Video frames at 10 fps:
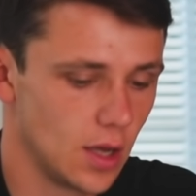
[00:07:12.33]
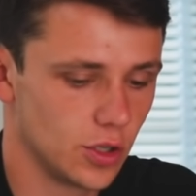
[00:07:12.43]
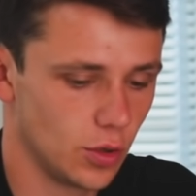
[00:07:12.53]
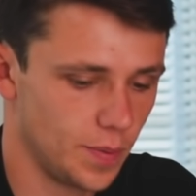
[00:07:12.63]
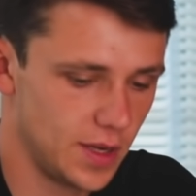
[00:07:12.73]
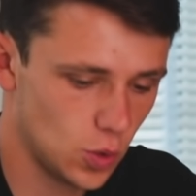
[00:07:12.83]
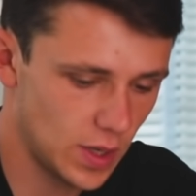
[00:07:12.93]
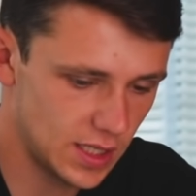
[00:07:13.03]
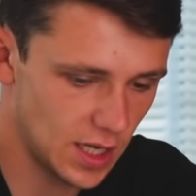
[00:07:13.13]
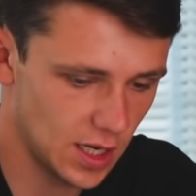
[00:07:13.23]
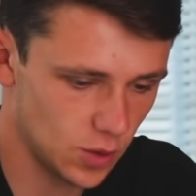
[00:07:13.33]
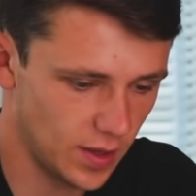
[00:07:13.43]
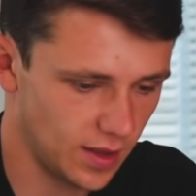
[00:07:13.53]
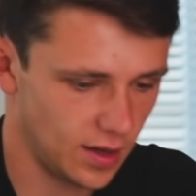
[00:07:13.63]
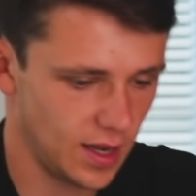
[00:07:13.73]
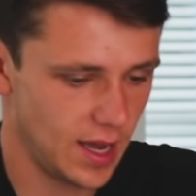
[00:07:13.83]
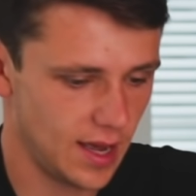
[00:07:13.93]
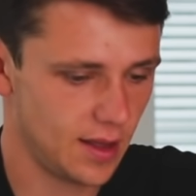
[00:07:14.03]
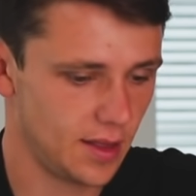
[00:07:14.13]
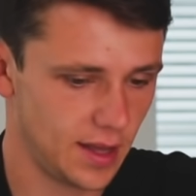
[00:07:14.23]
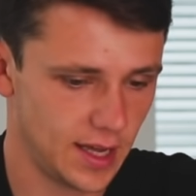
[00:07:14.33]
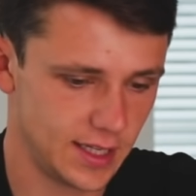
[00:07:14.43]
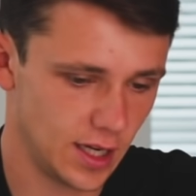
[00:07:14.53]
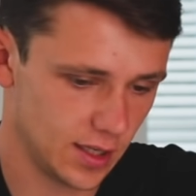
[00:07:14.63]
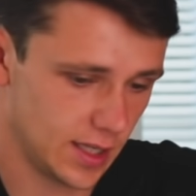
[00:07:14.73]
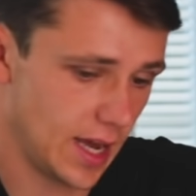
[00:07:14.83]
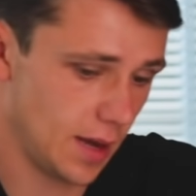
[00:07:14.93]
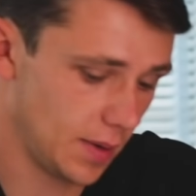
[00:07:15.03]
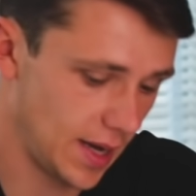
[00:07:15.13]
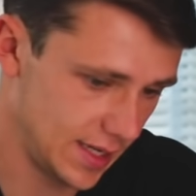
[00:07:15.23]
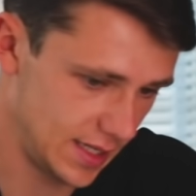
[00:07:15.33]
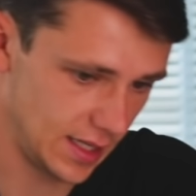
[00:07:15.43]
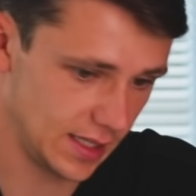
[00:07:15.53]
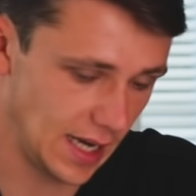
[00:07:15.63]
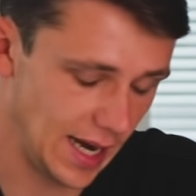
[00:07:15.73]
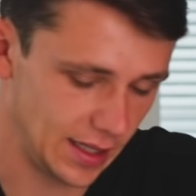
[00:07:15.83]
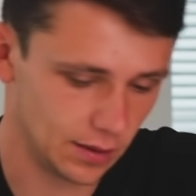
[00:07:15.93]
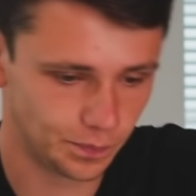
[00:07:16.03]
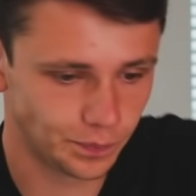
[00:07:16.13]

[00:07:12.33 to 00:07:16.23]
So it could be 20 yards width in here, 30 yards there, players either side.